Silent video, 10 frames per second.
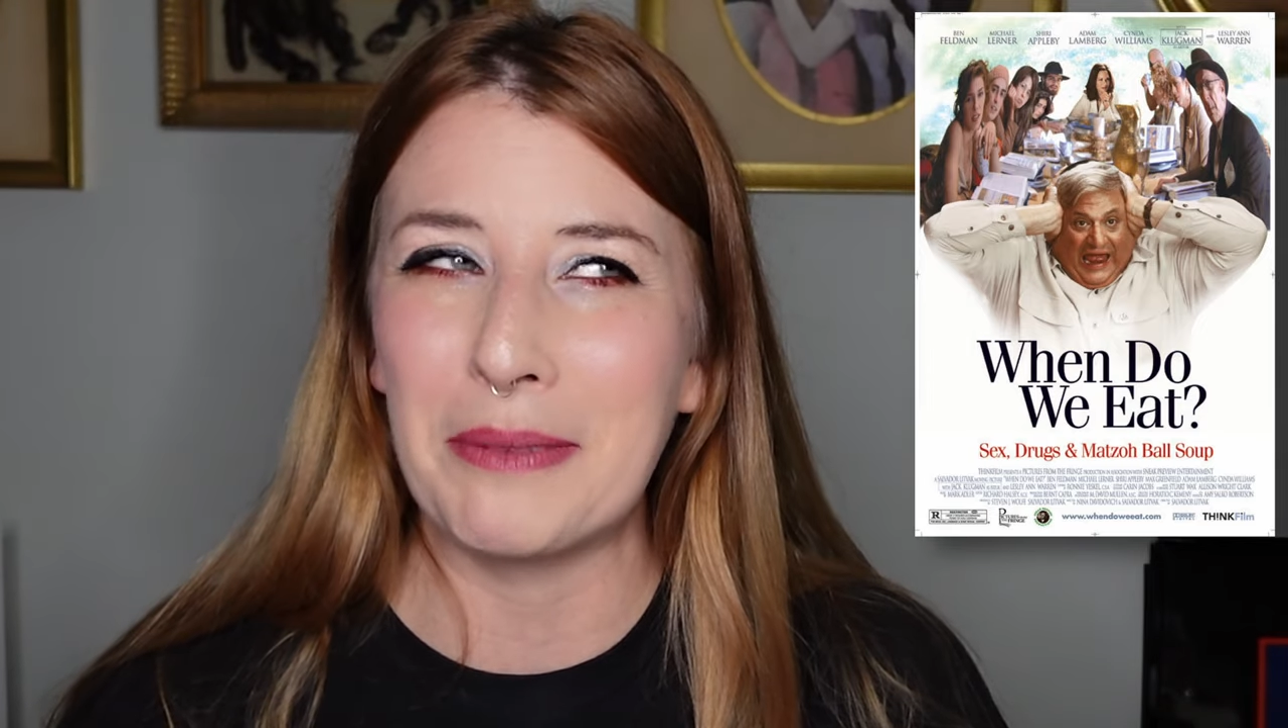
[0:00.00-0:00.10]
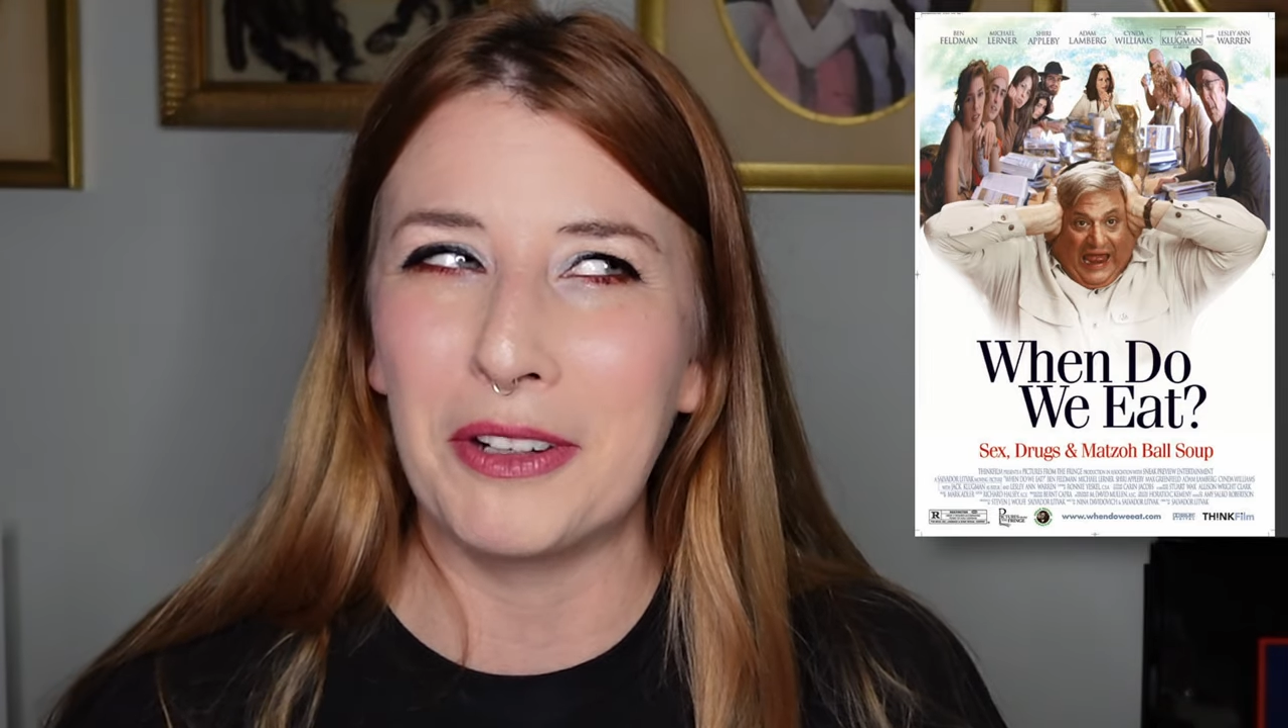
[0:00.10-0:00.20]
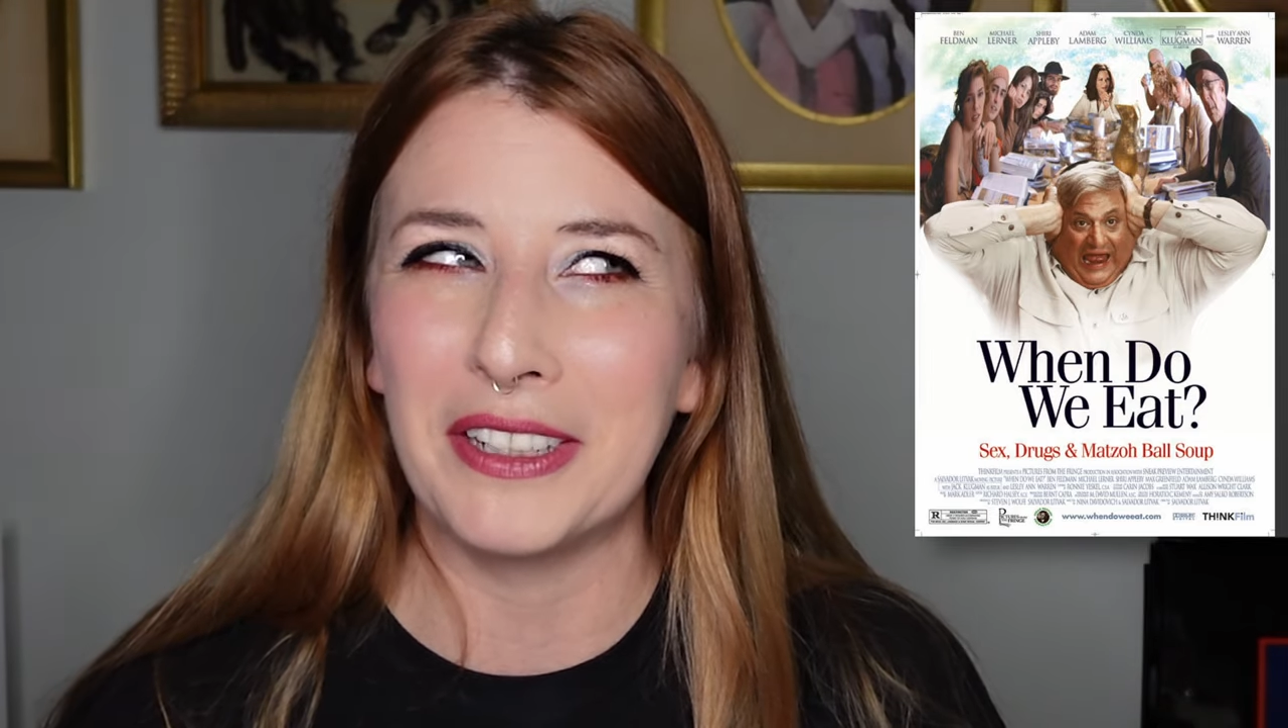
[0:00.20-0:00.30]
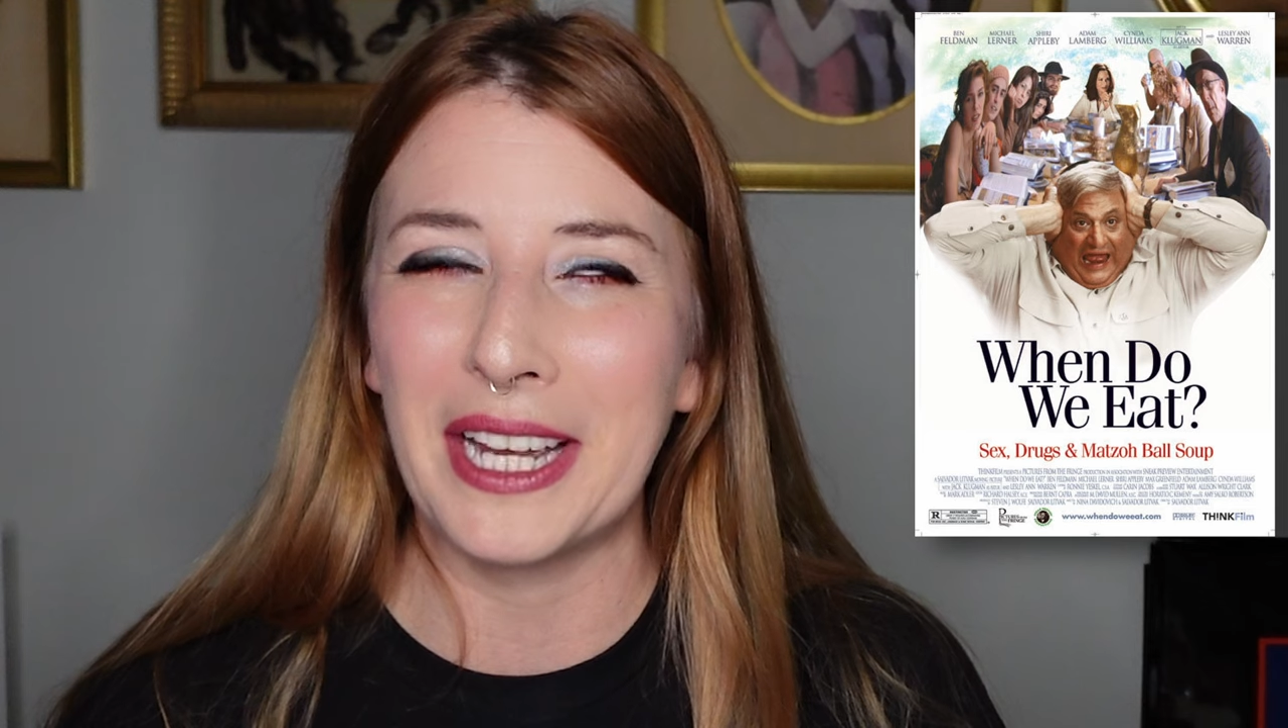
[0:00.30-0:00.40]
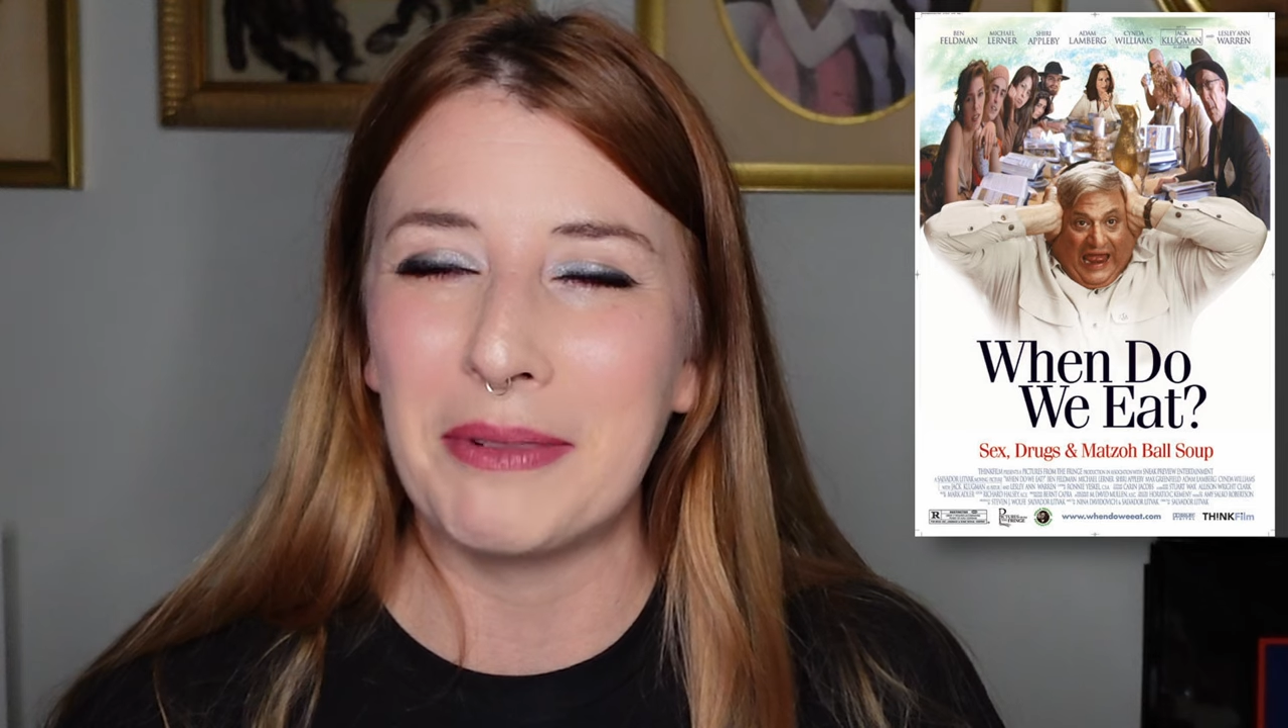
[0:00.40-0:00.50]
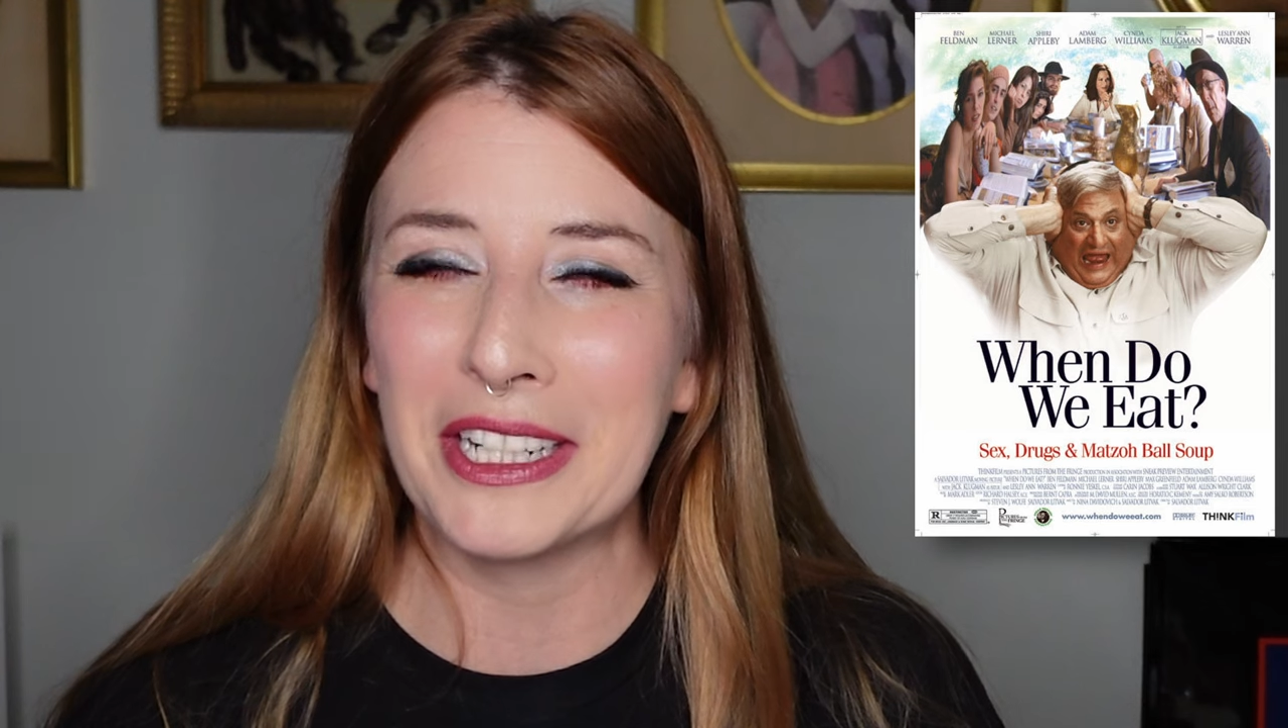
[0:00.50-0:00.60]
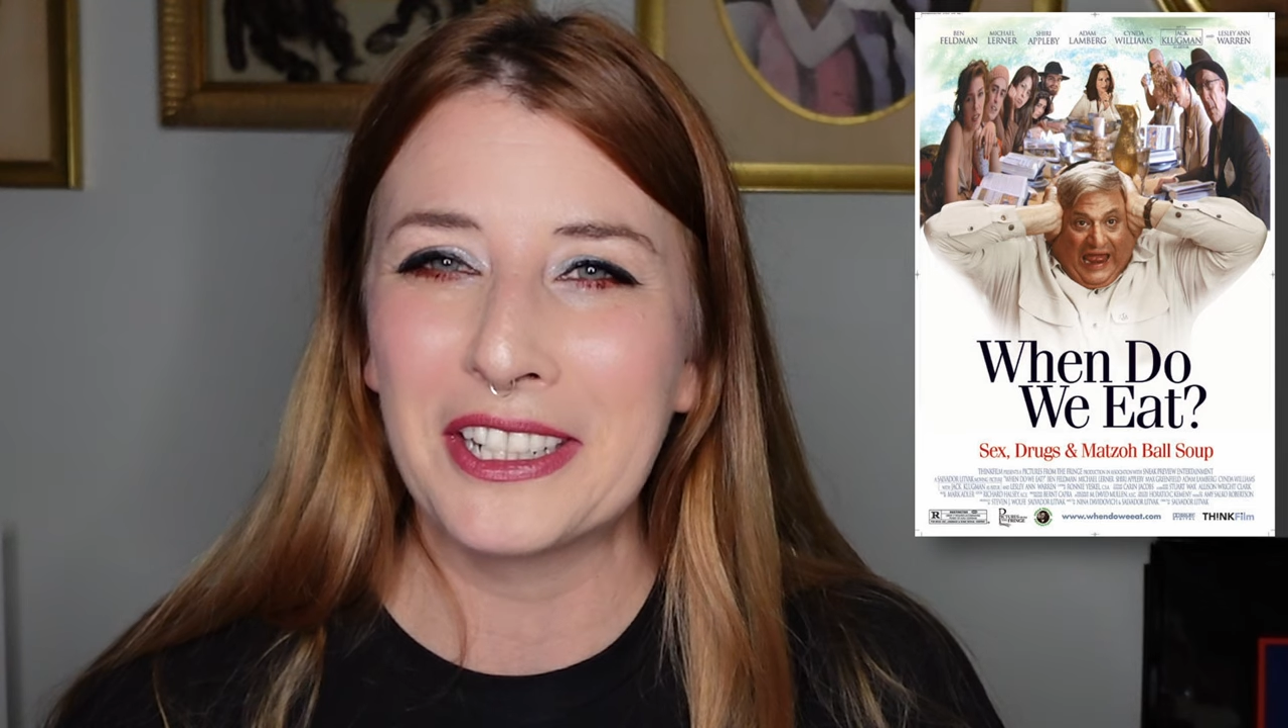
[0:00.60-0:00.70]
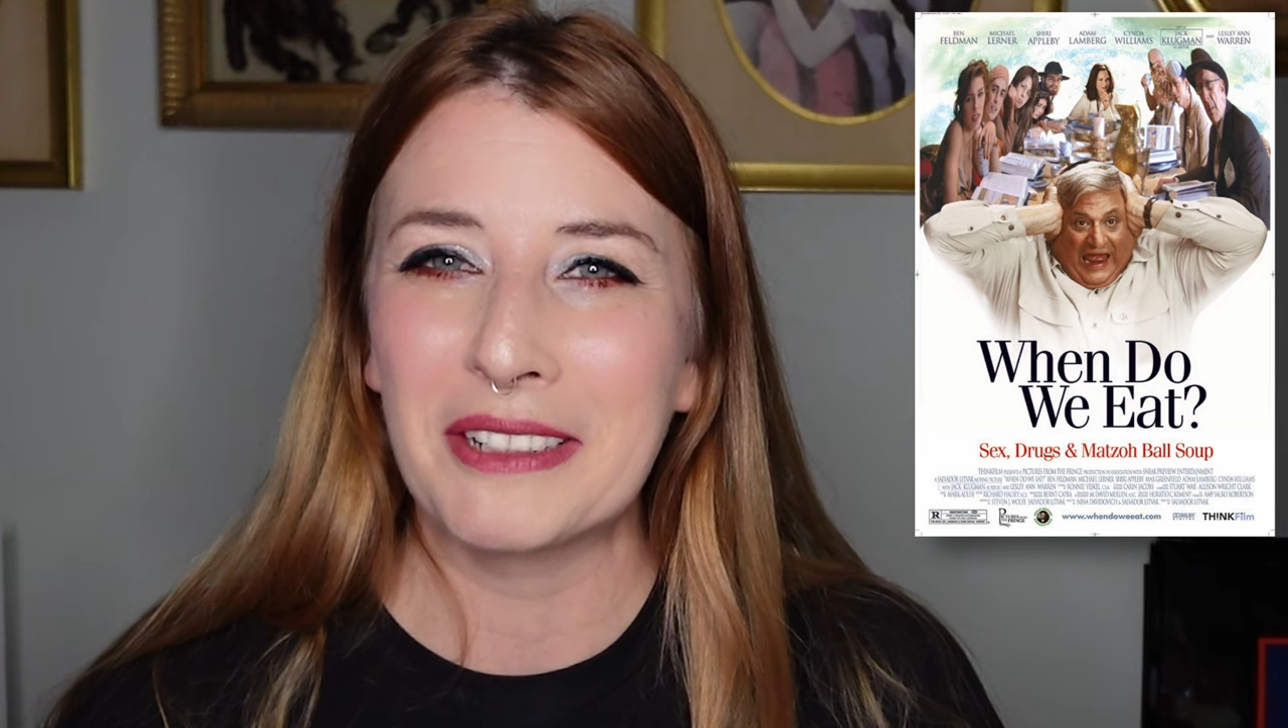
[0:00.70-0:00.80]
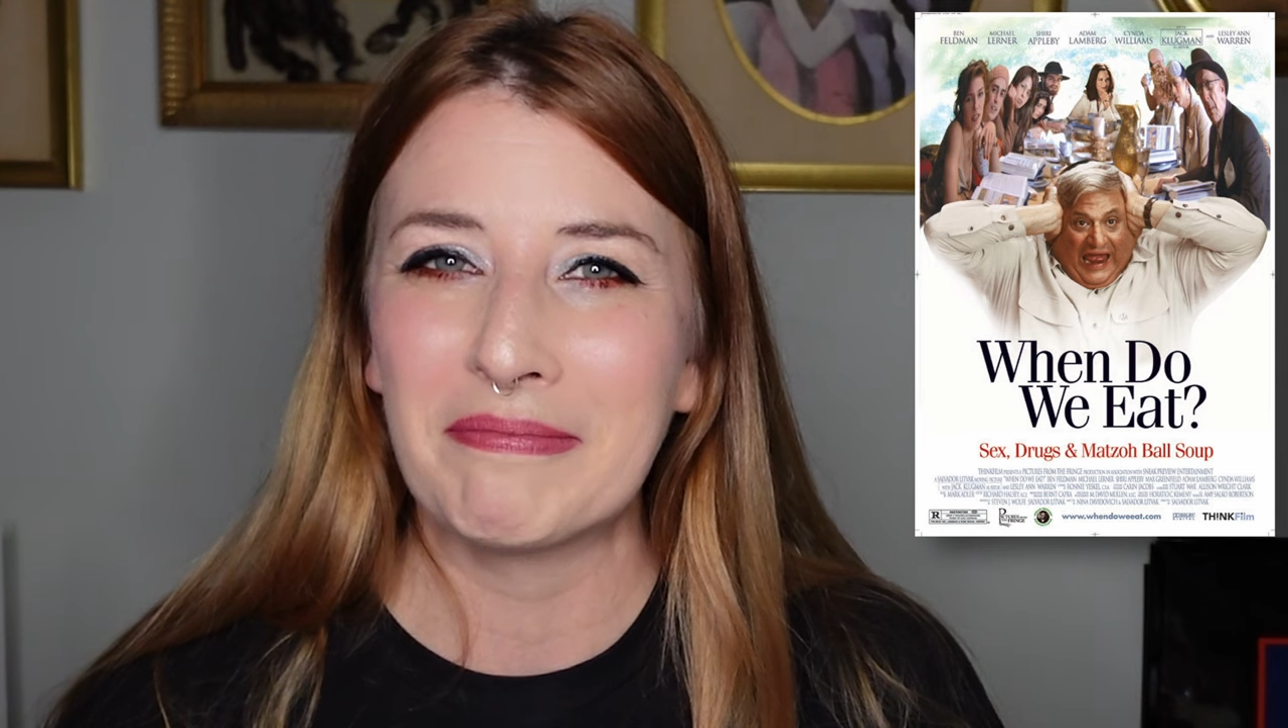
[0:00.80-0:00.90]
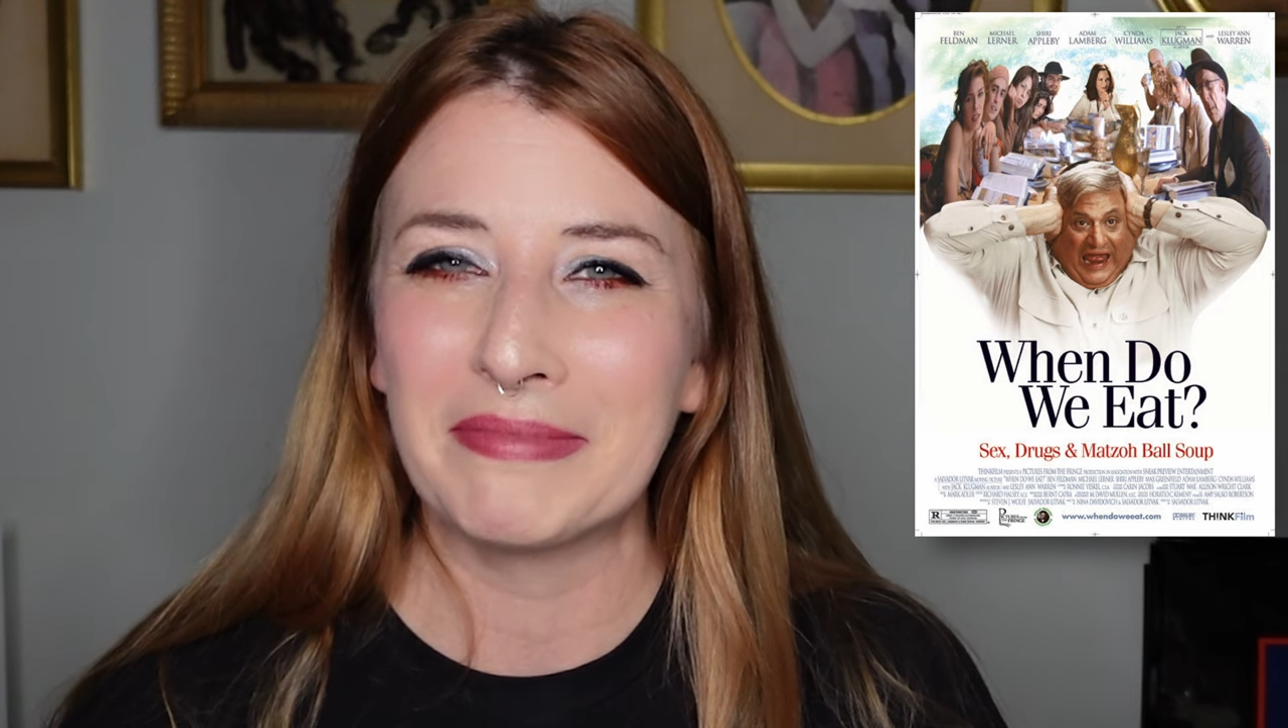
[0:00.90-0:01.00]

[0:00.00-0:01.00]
movie that much.